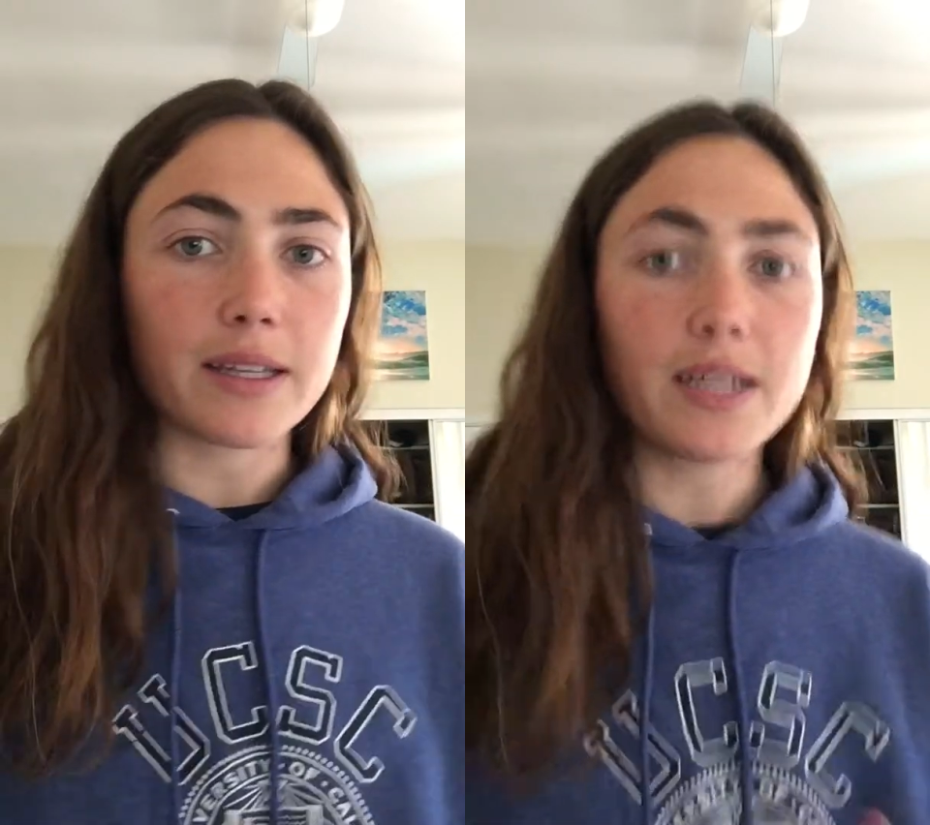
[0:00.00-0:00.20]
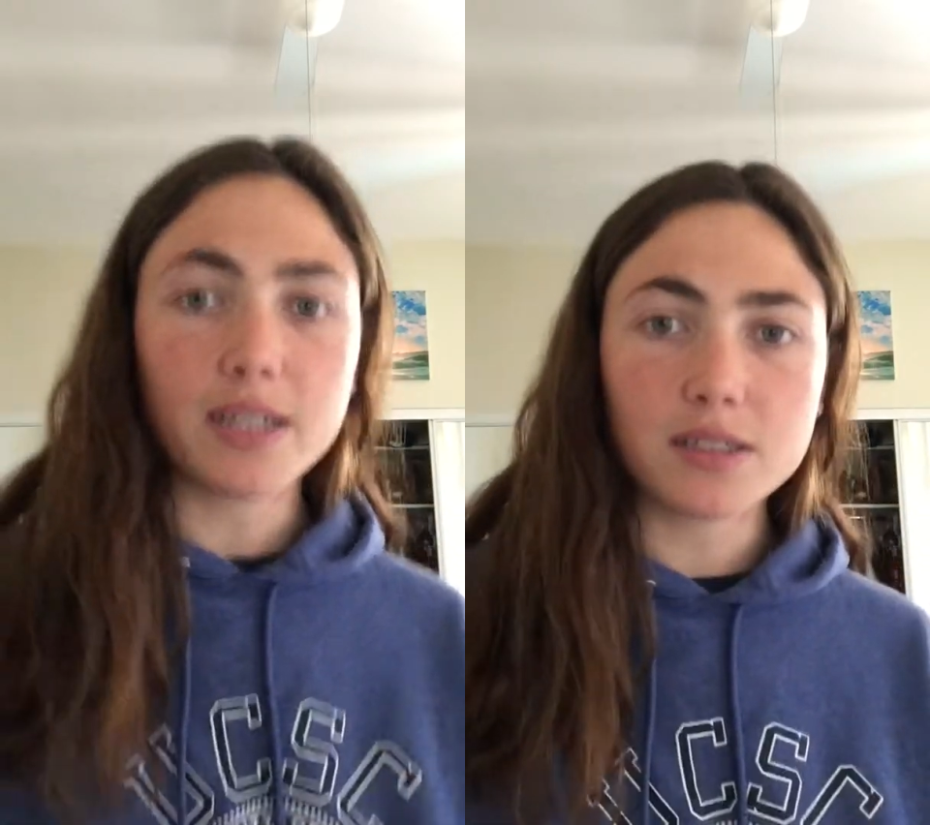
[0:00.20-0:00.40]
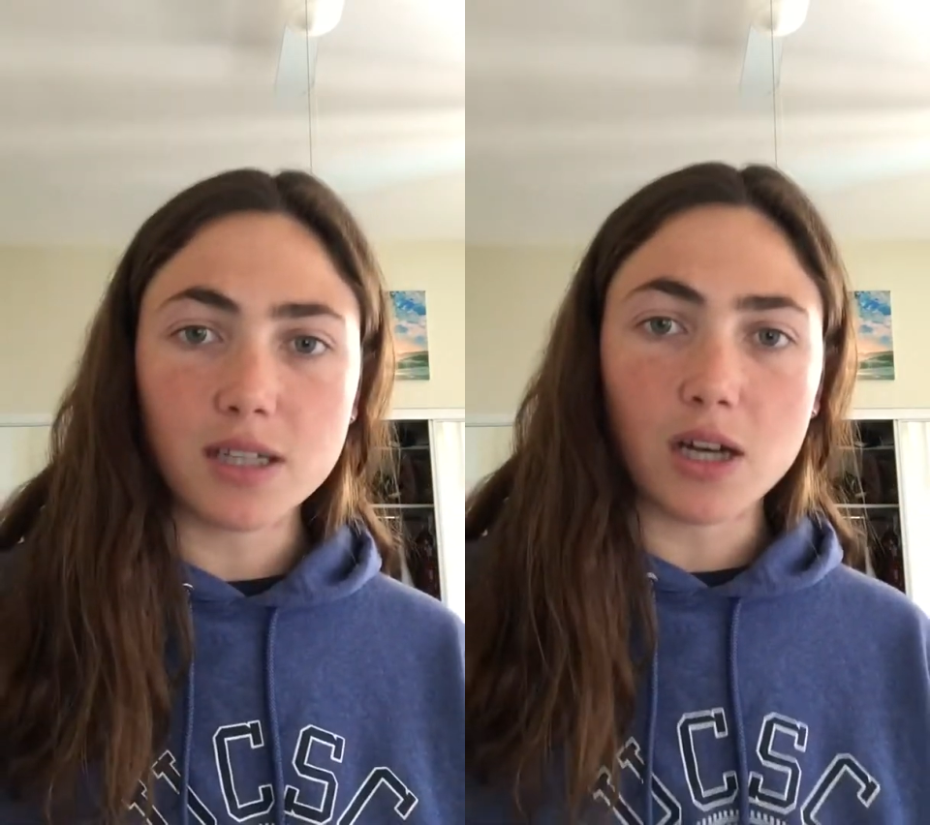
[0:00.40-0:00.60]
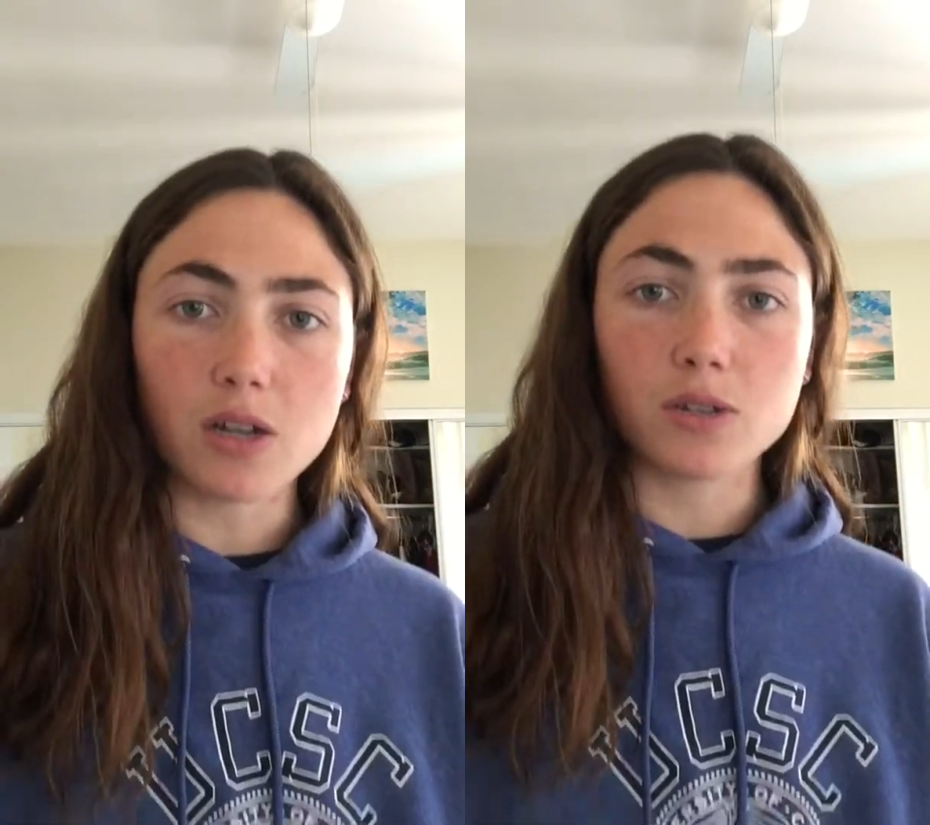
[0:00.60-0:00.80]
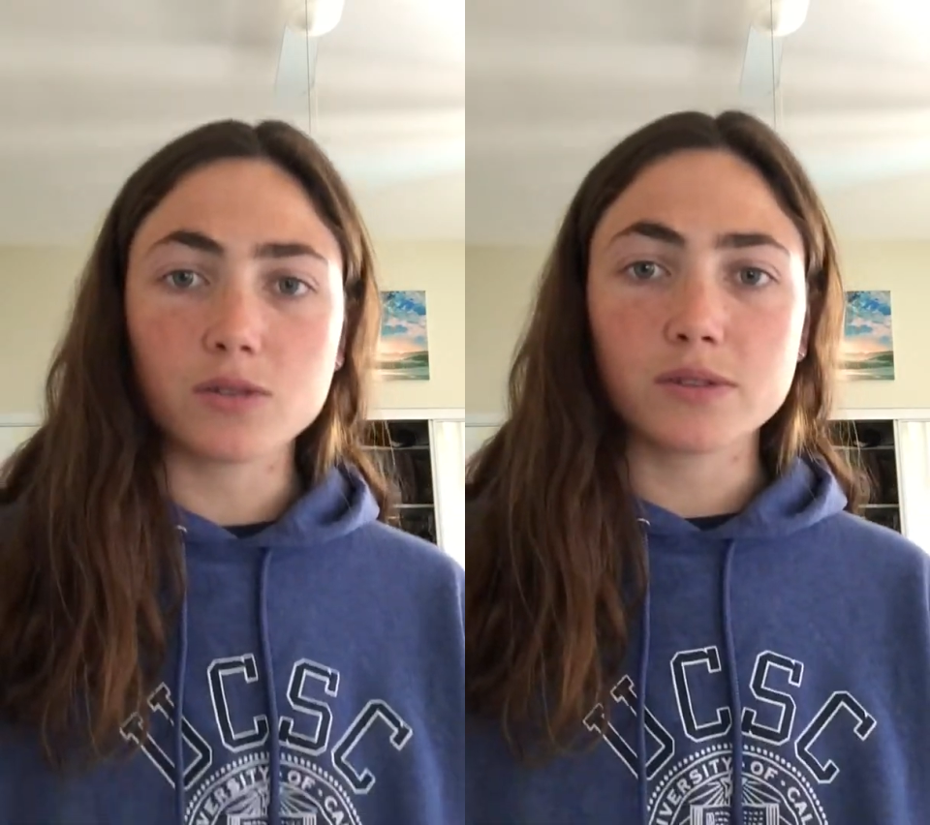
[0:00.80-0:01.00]
leading
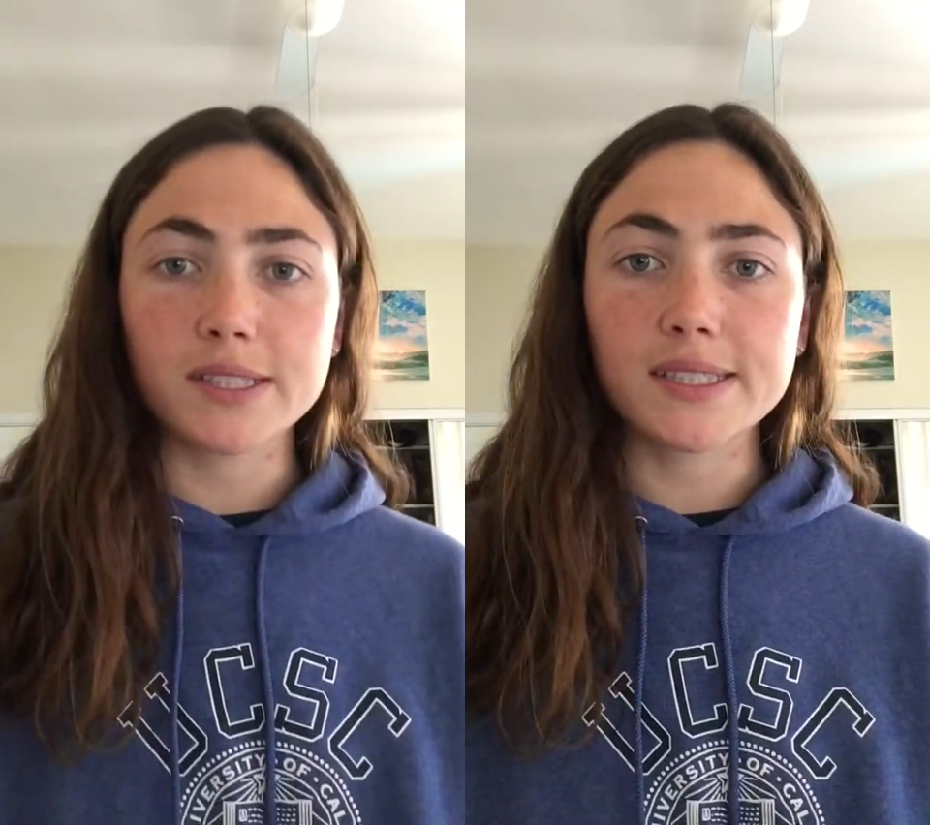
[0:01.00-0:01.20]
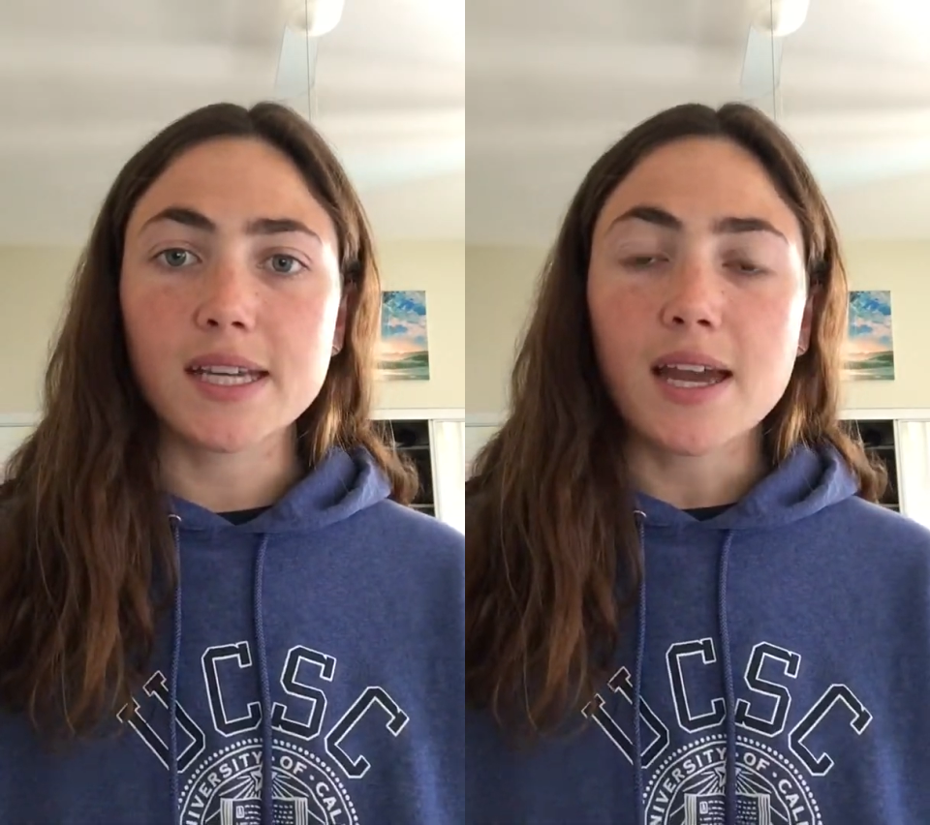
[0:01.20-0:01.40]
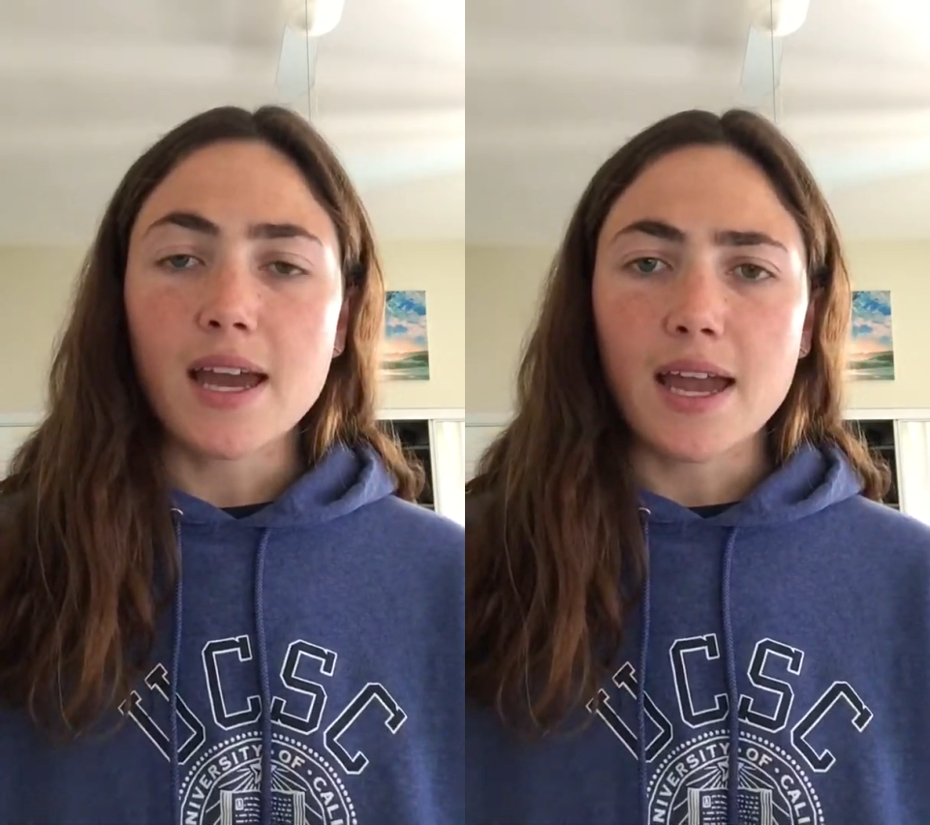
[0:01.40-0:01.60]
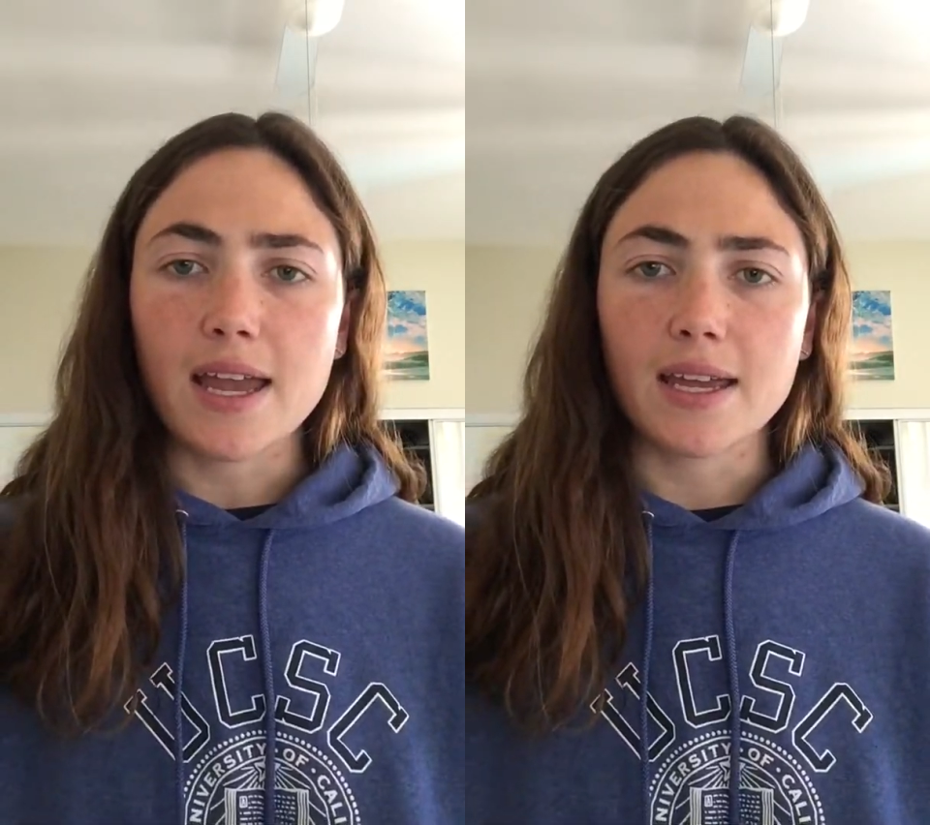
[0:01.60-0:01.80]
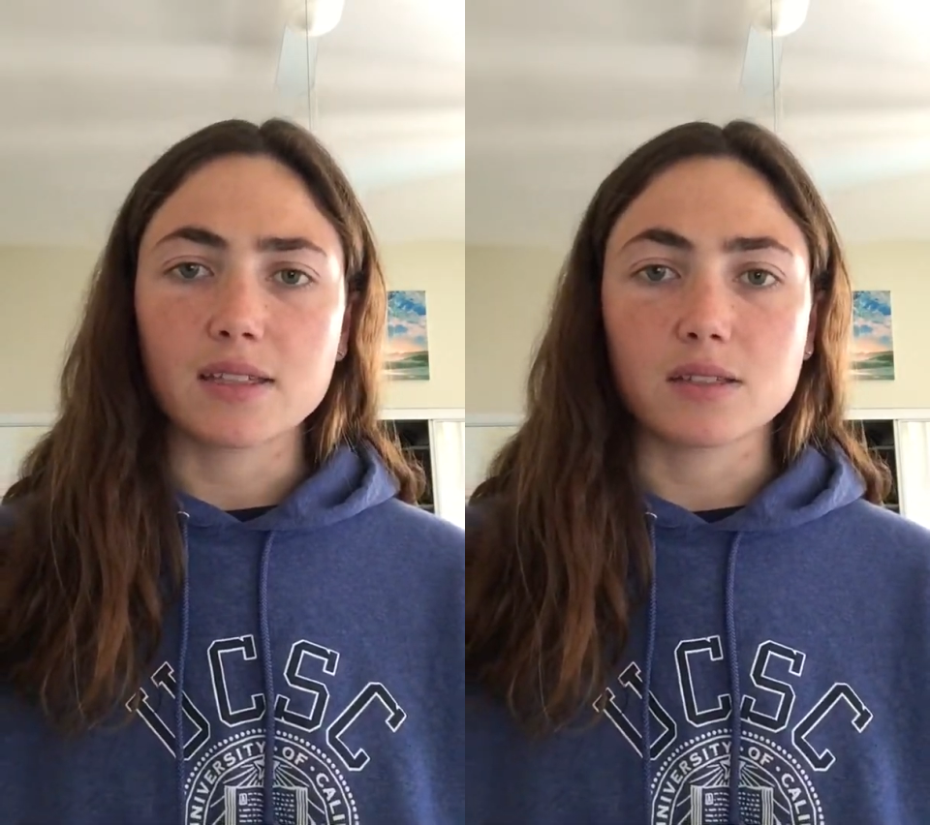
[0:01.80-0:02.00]
tones
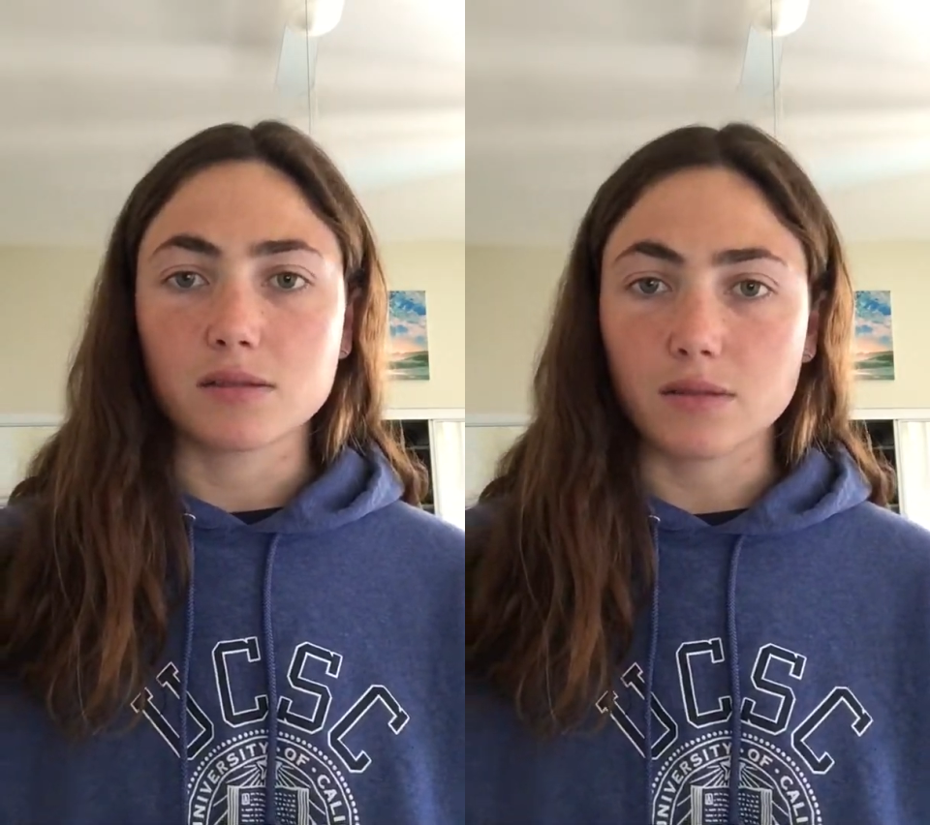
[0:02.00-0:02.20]
and,